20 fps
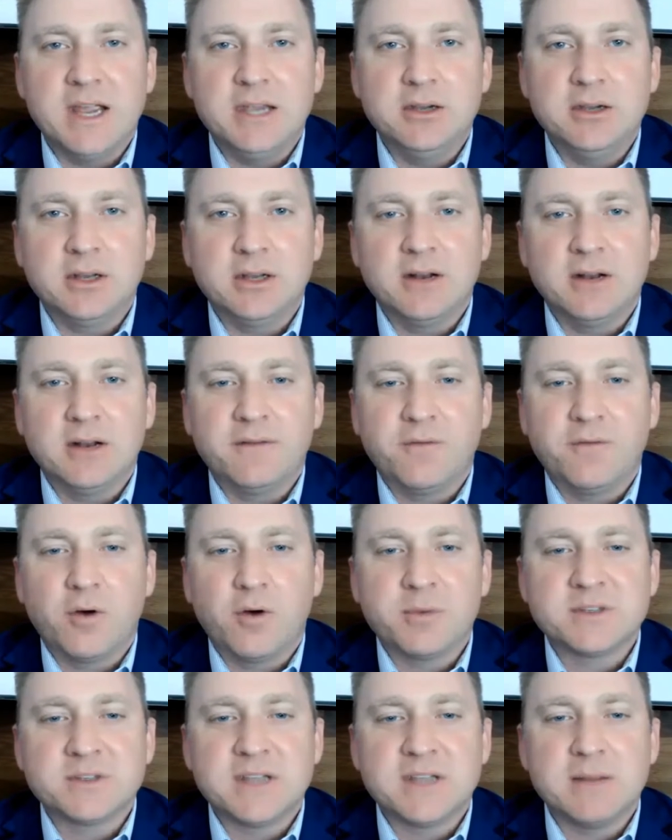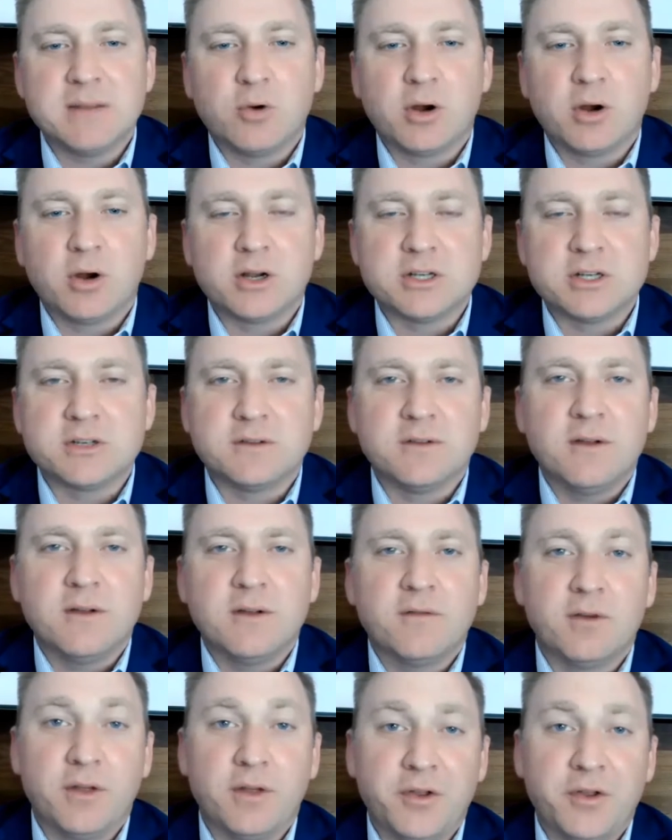you could get a 4% mortgage
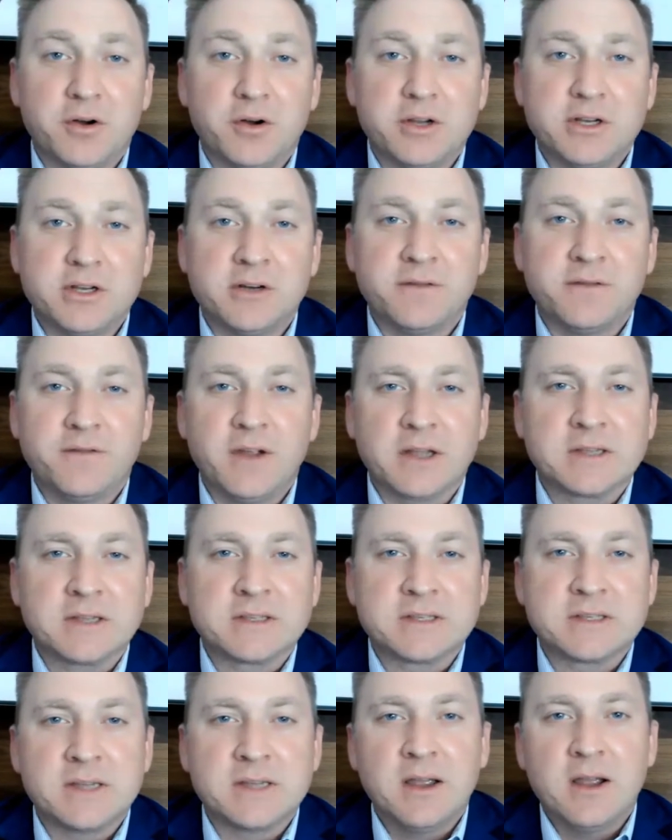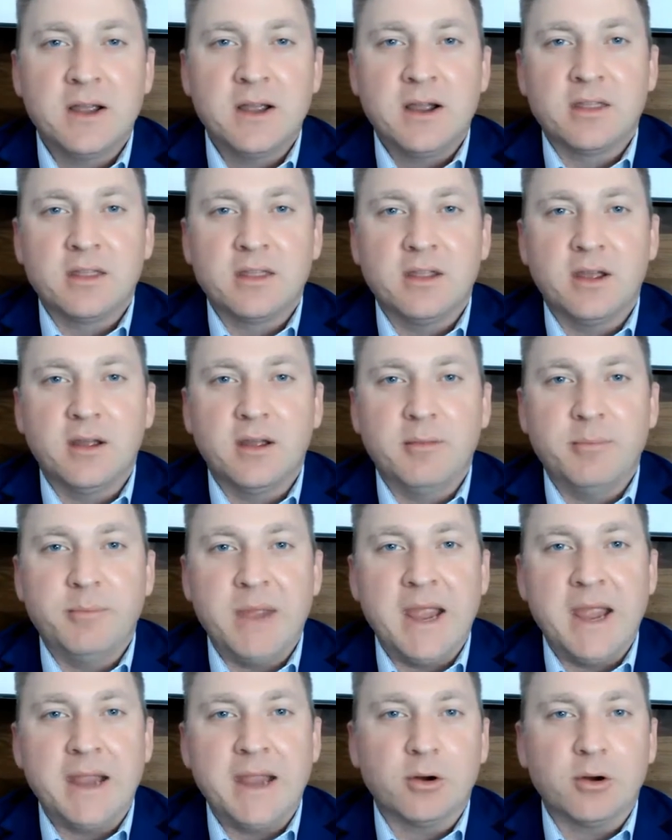for a 30-year fixed. The
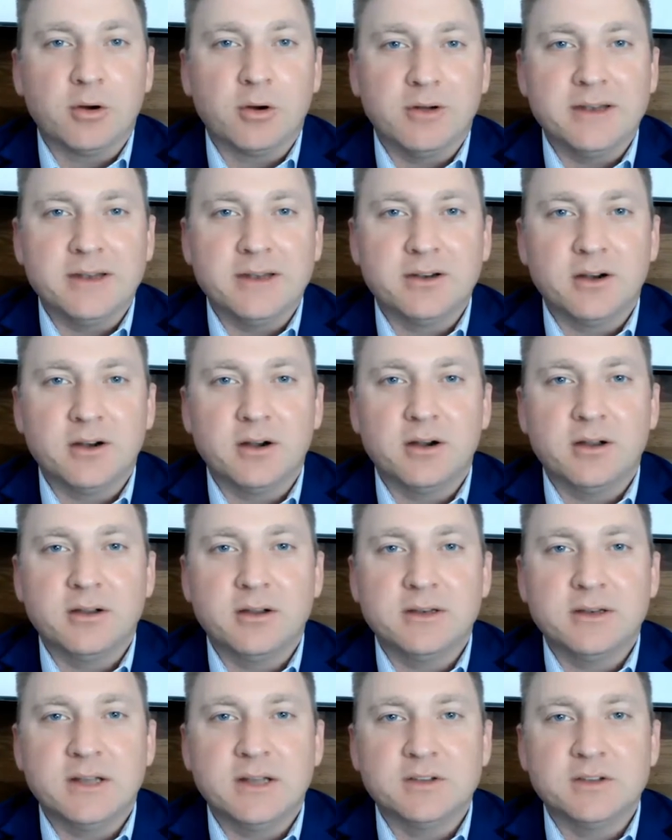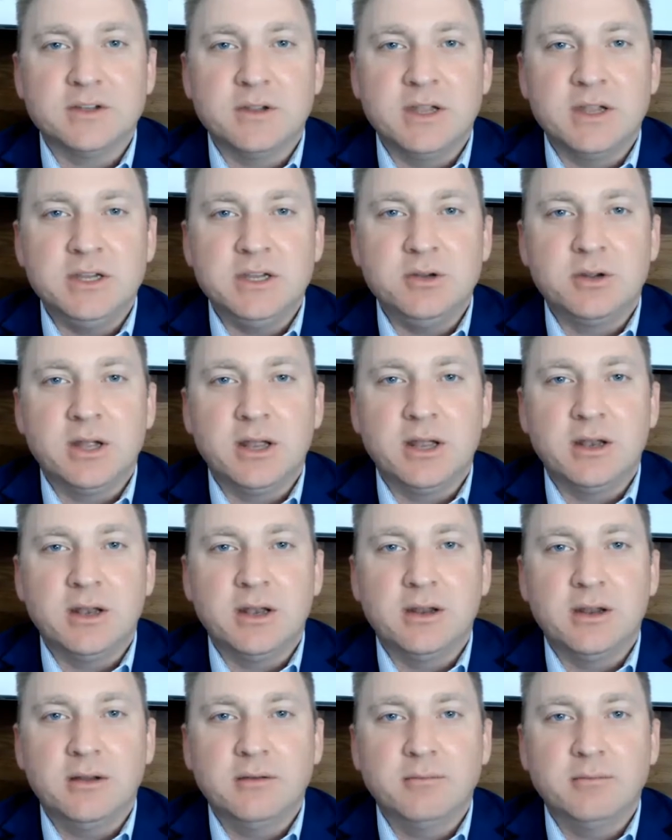bank or lender tells you that you
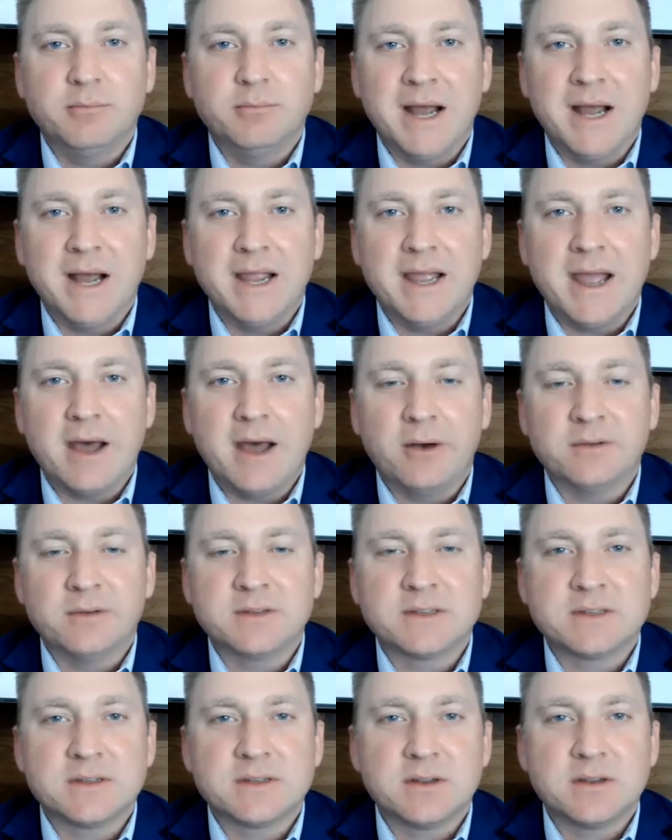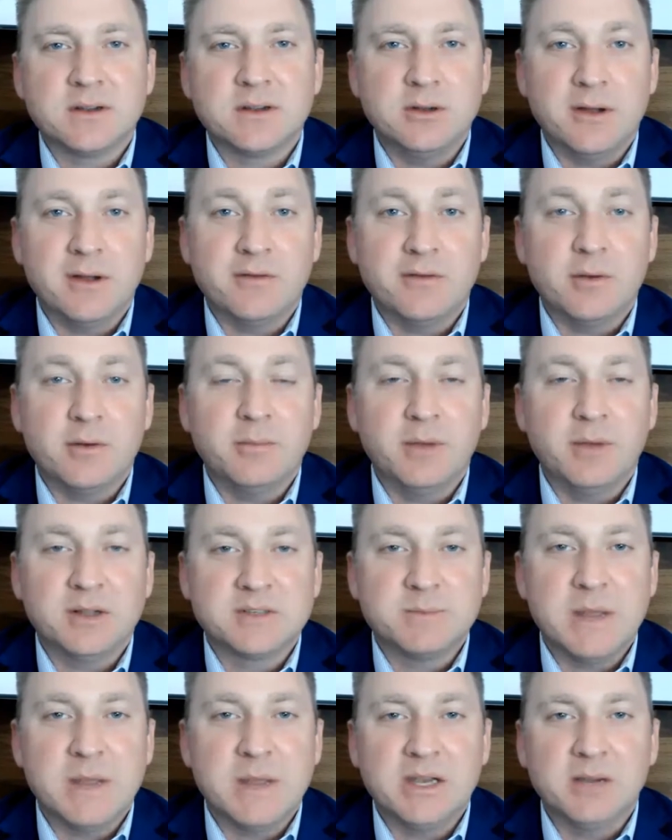can buy a house. You have a
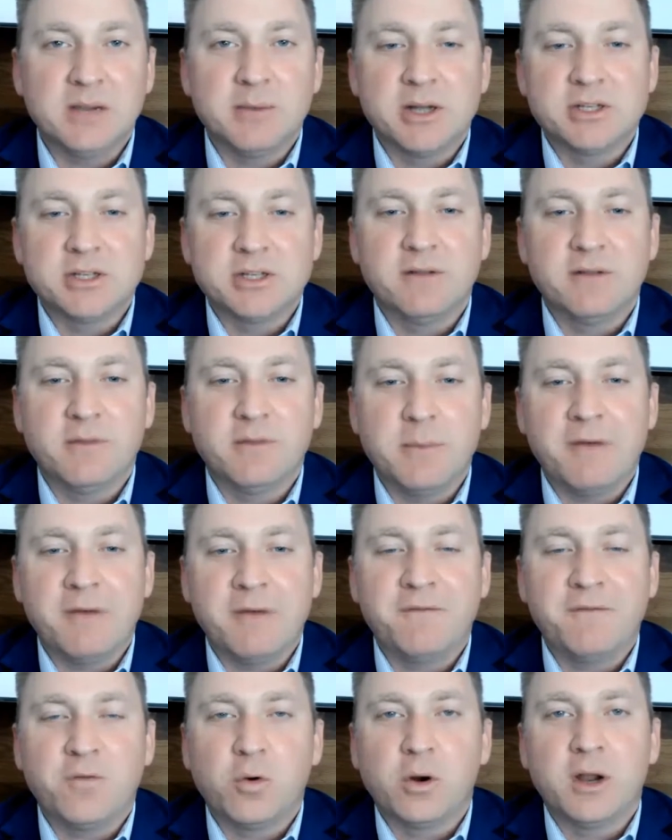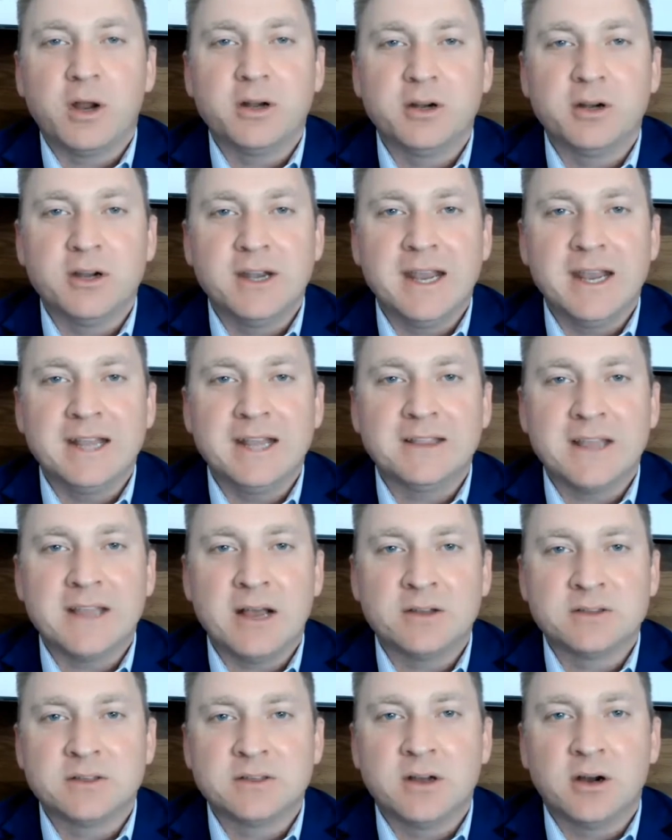spending budget of about $408,000,
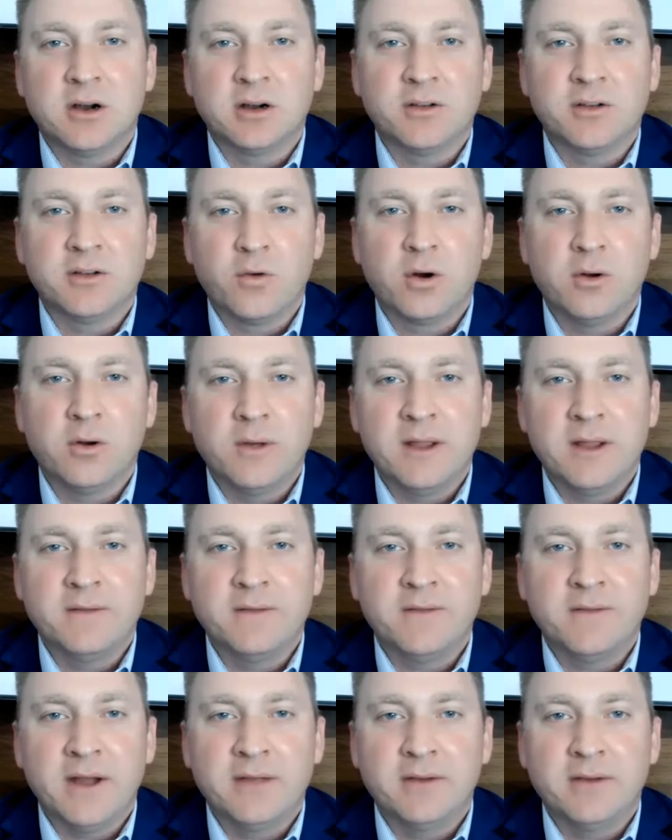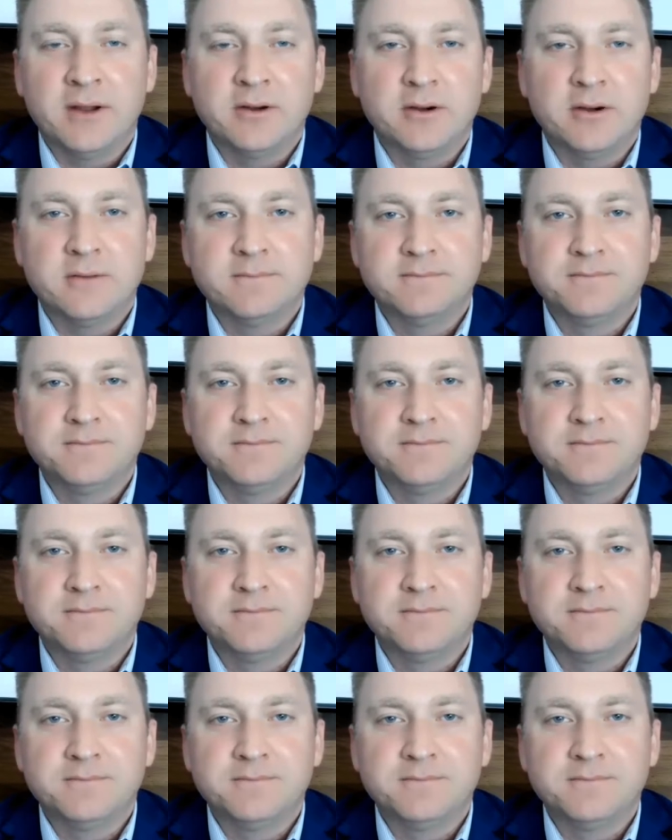$408,500.